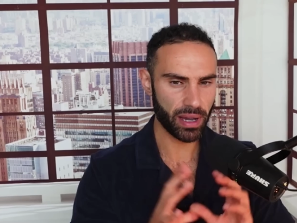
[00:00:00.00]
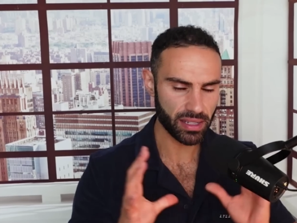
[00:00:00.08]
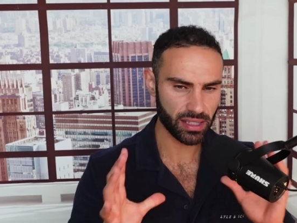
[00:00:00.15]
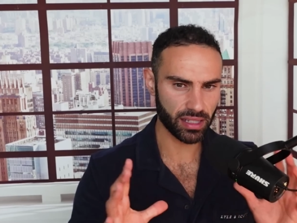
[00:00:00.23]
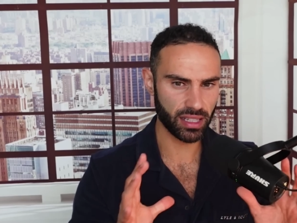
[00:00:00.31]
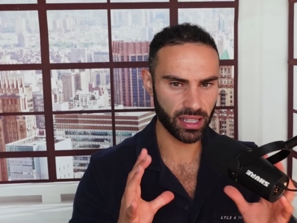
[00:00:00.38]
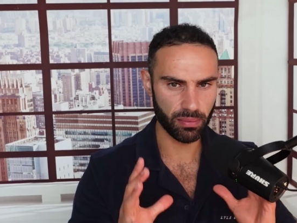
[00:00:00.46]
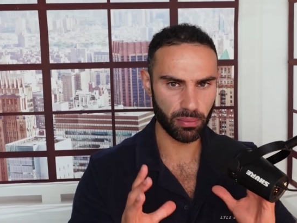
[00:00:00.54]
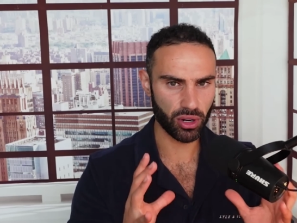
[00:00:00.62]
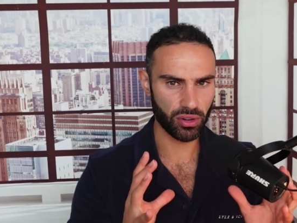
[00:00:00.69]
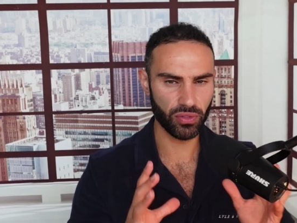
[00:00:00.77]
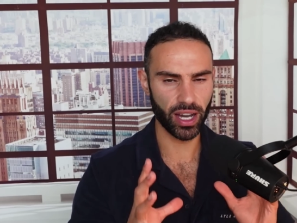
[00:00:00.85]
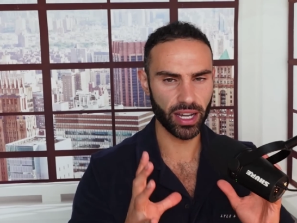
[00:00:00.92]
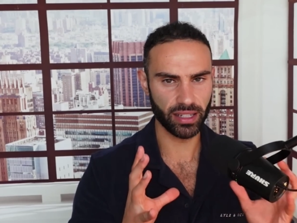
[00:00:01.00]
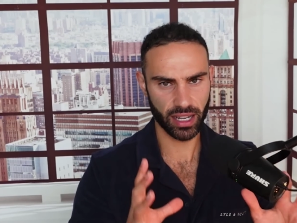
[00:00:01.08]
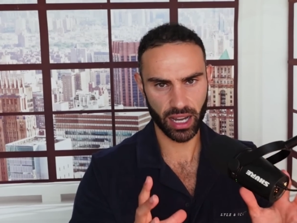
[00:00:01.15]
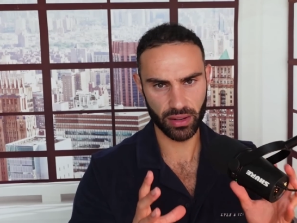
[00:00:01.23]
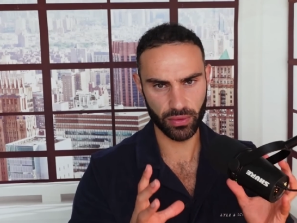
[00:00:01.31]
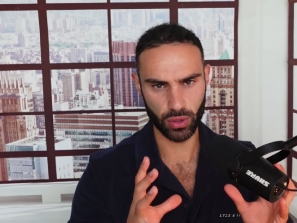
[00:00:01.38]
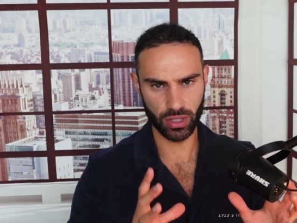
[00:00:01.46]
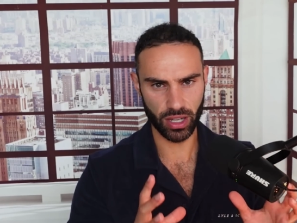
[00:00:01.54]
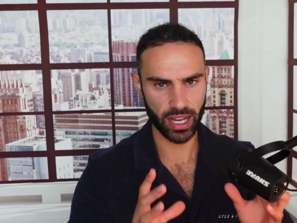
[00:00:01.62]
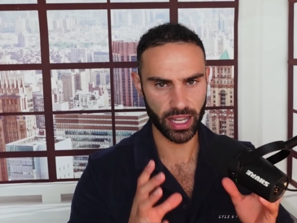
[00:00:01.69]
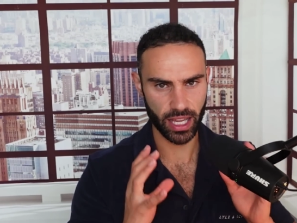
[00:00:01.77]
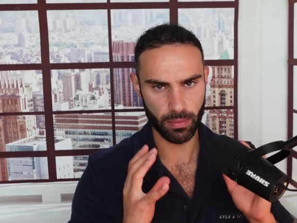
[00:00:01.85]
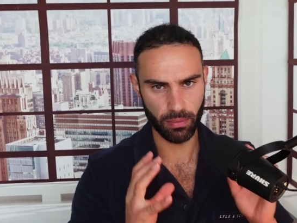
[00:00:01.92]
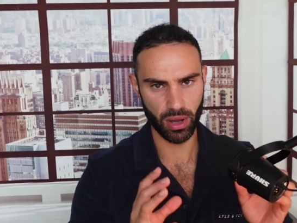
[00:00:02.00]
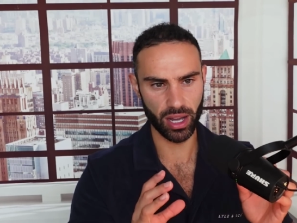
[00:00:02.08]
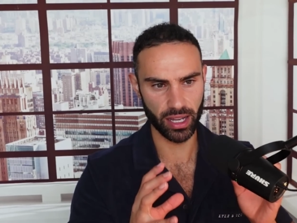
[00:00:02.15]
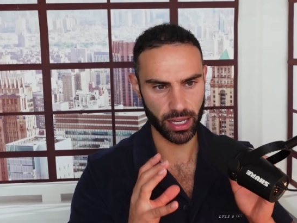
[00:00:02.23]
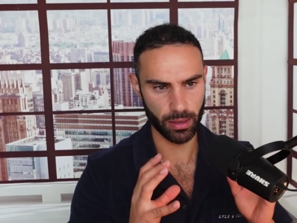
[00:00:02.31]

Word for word: basically a modified carnivore diet, in my